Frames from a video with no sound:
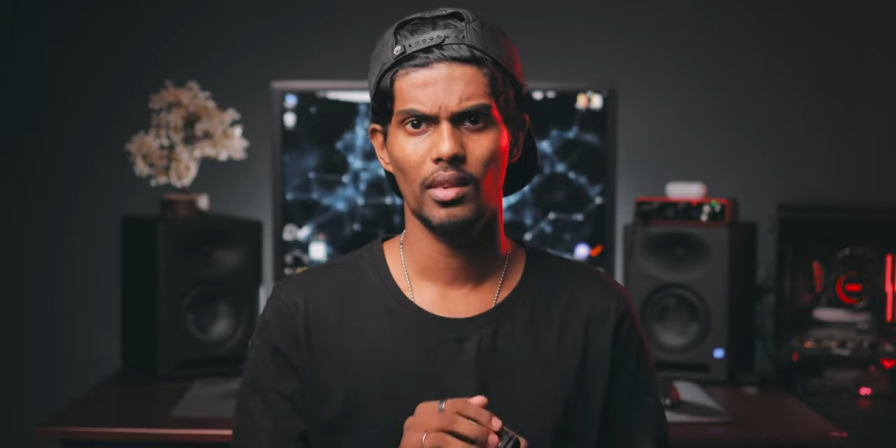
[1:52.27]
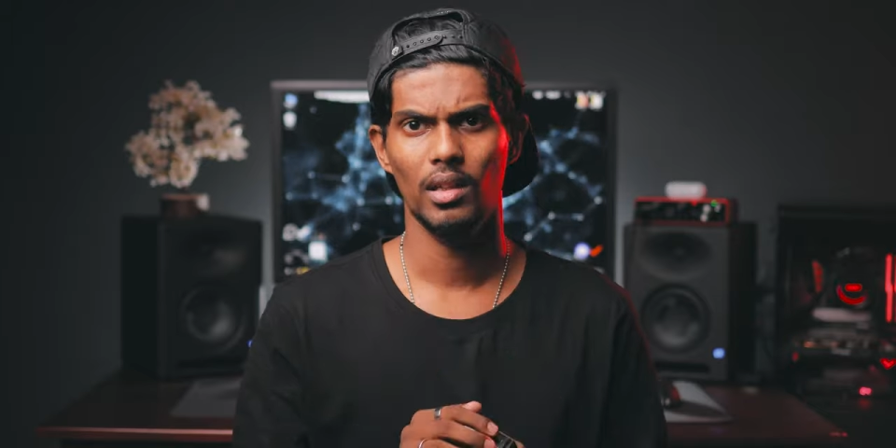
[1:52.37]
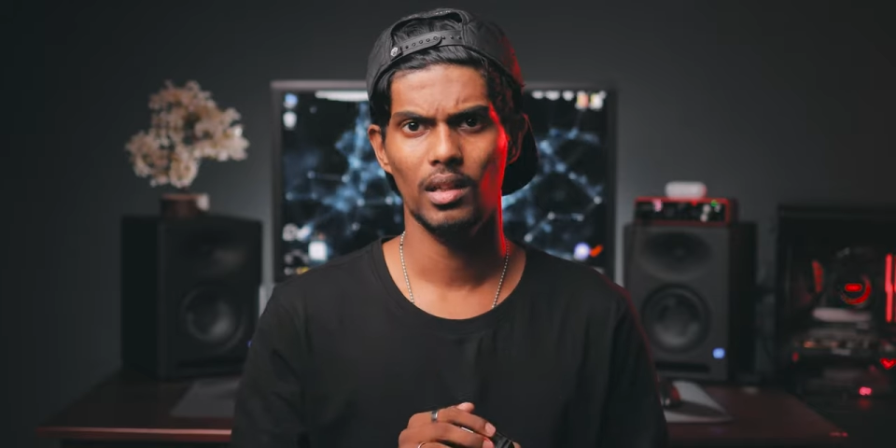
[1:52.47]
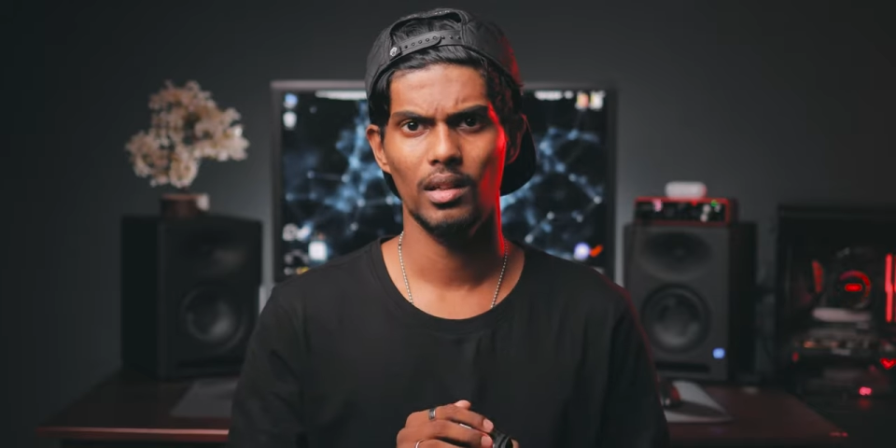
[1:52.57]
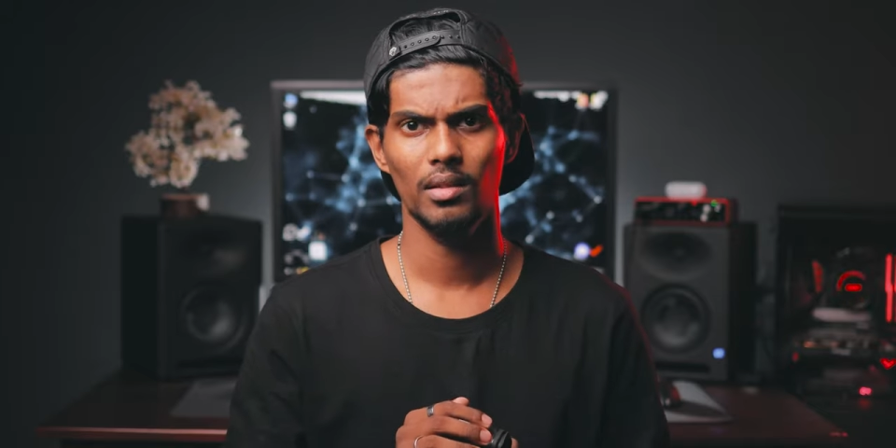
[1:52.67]

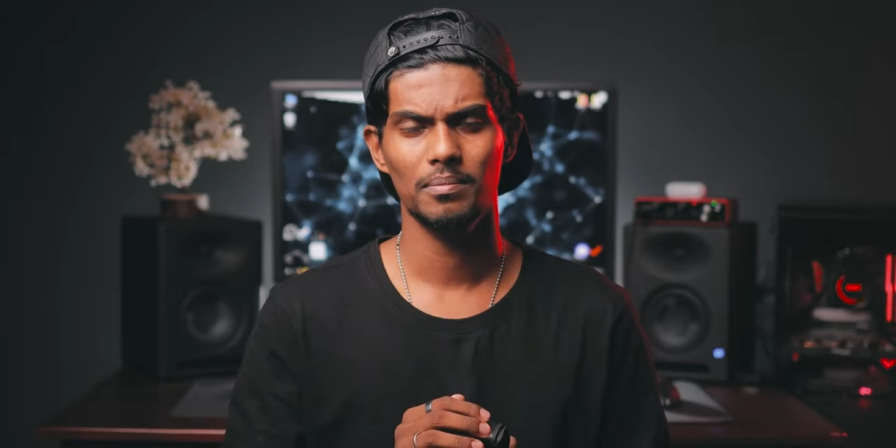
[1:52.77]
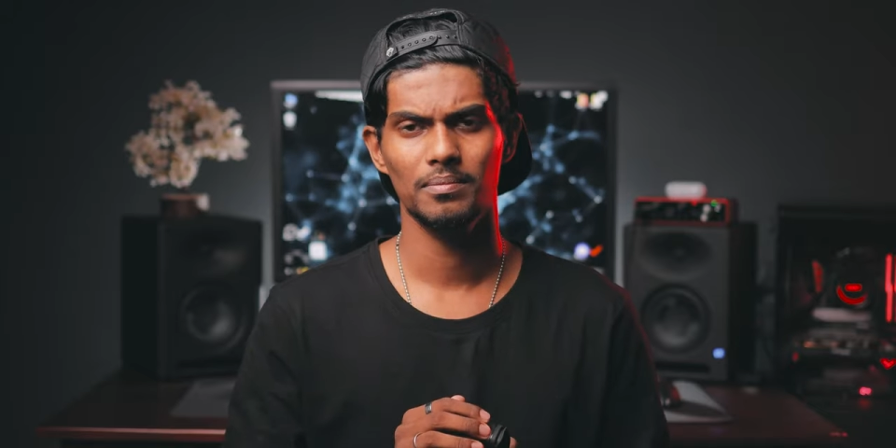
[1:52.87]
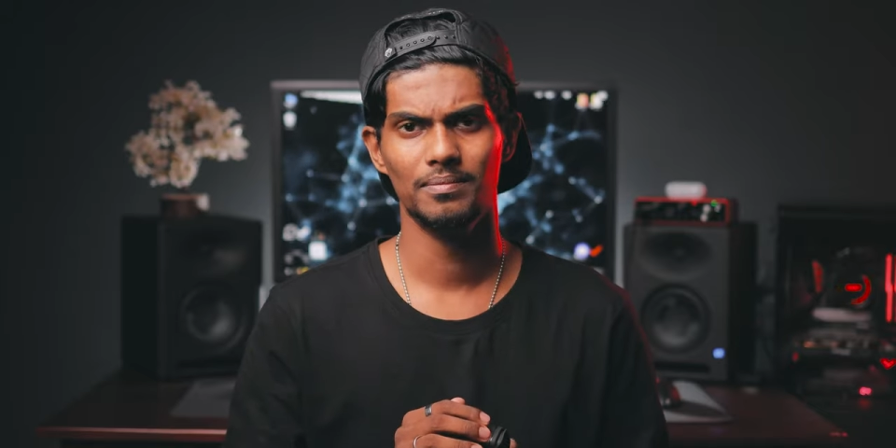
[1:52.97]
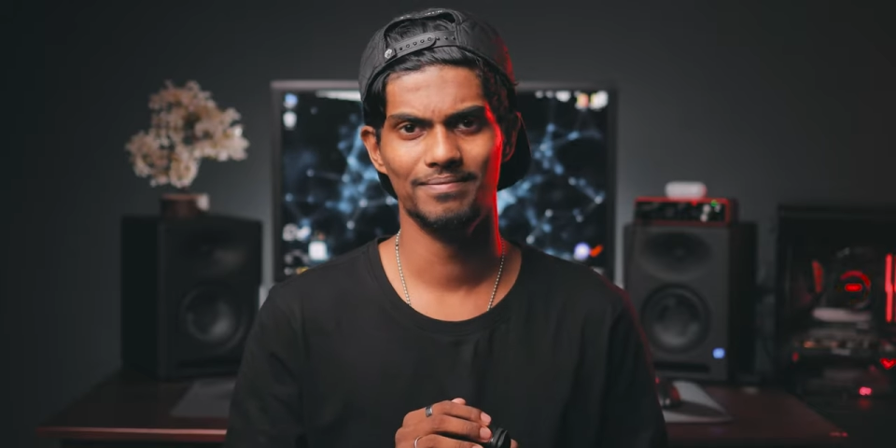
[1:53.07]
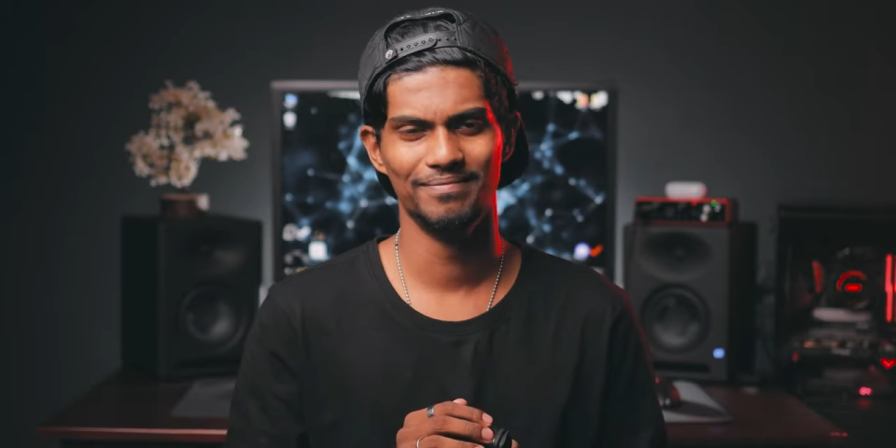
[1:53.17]
the
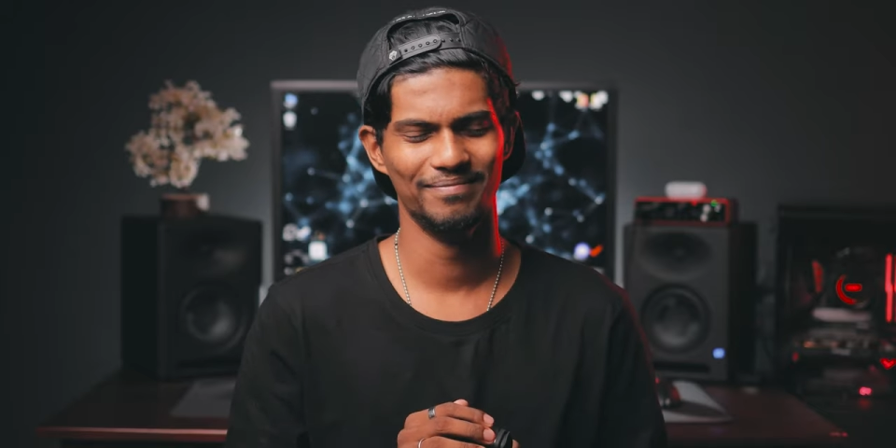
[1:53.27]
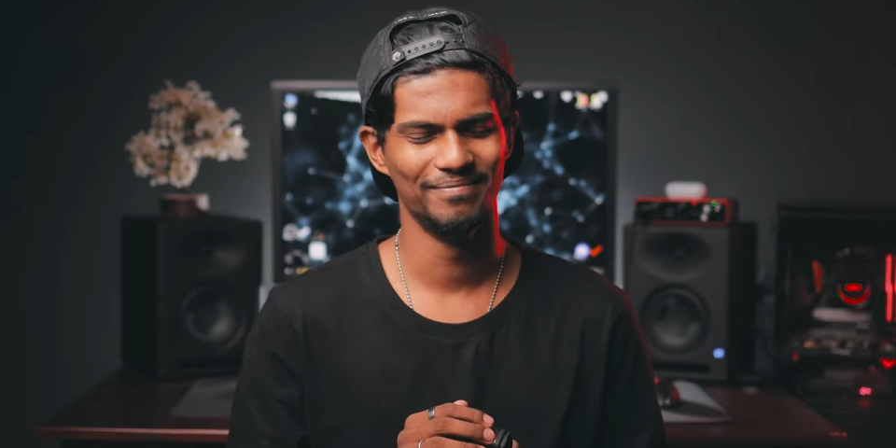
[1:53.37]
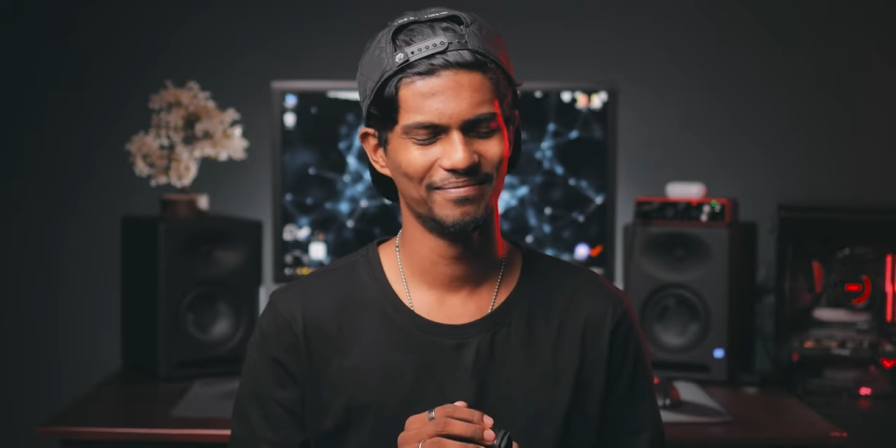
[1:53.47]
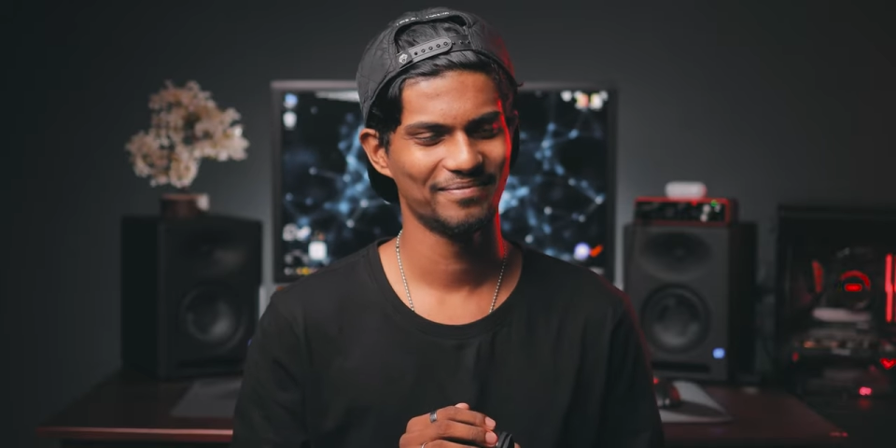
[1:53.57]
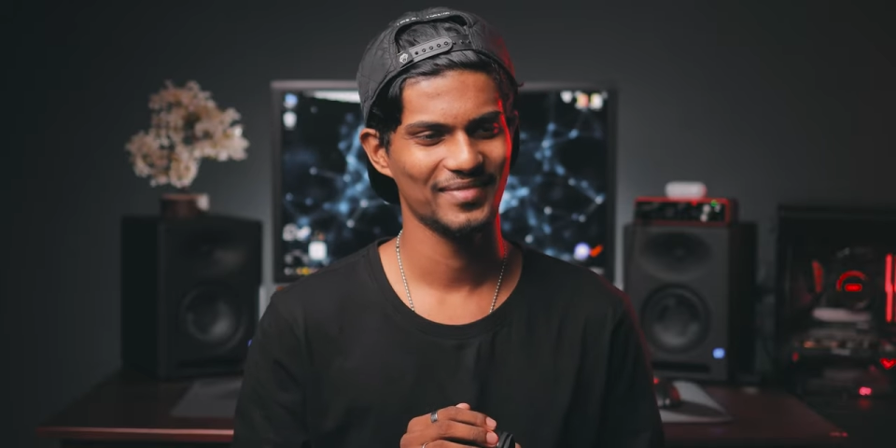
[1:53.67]

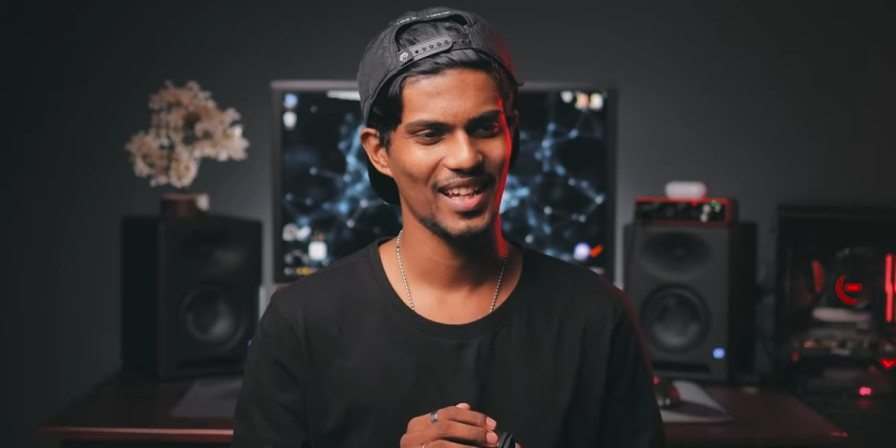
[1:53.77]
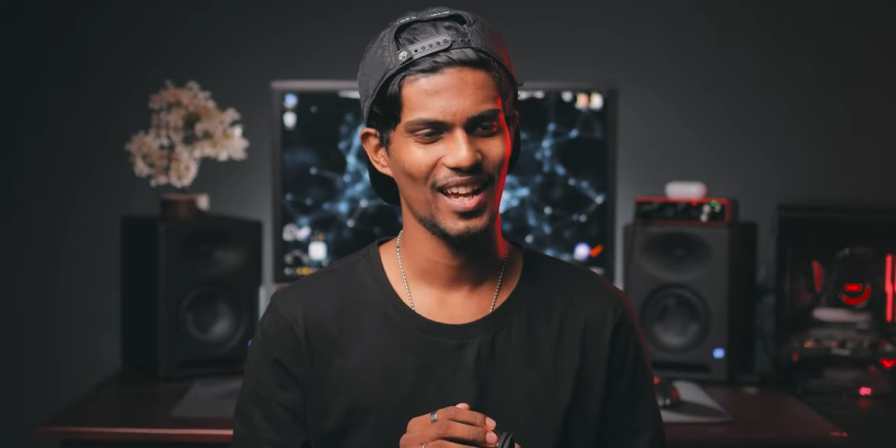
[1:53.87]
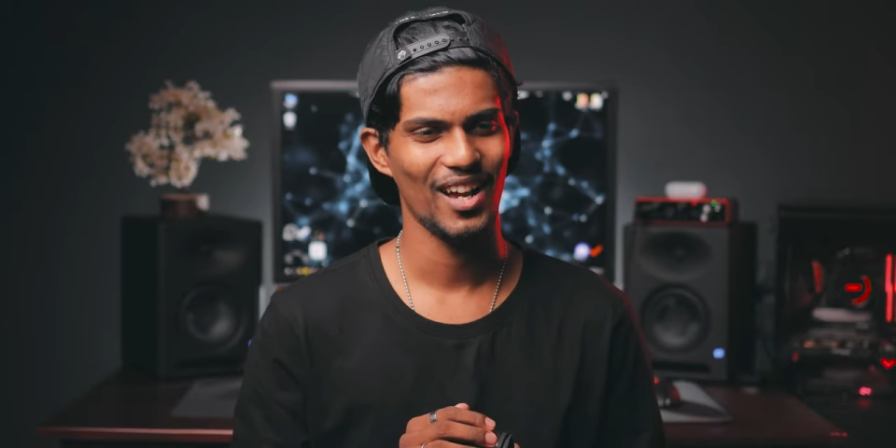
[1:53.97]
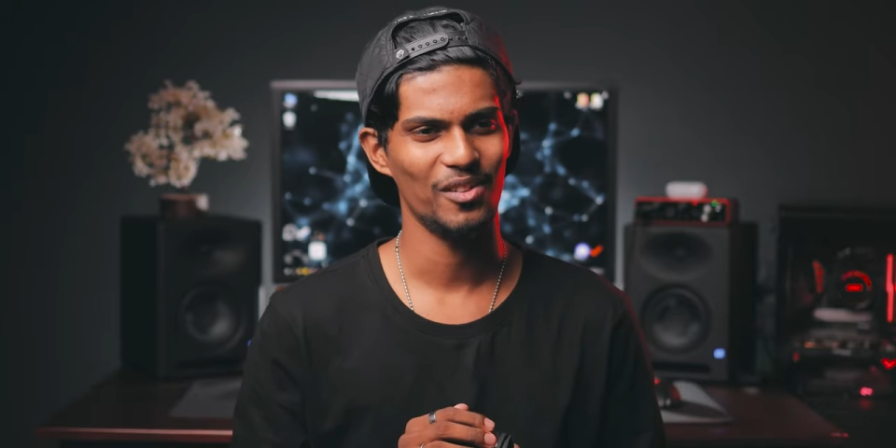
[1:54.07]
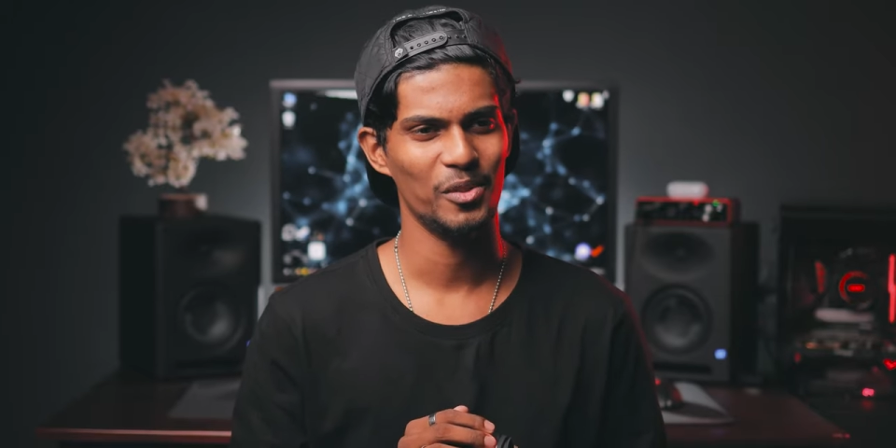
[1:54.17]

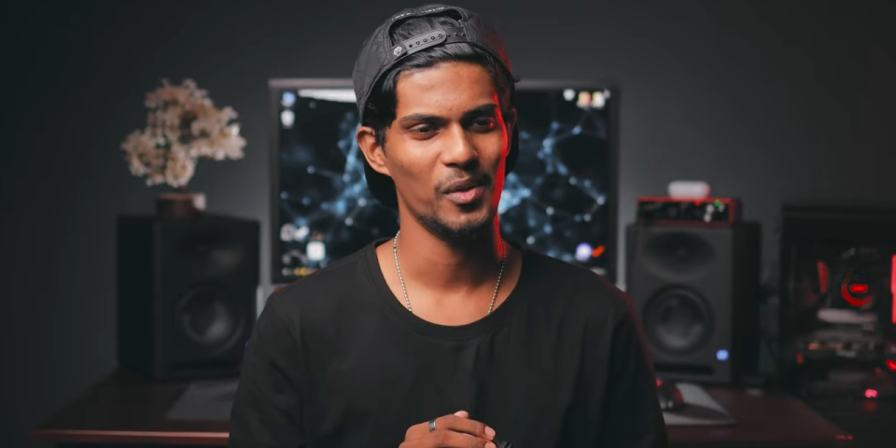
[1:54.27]
how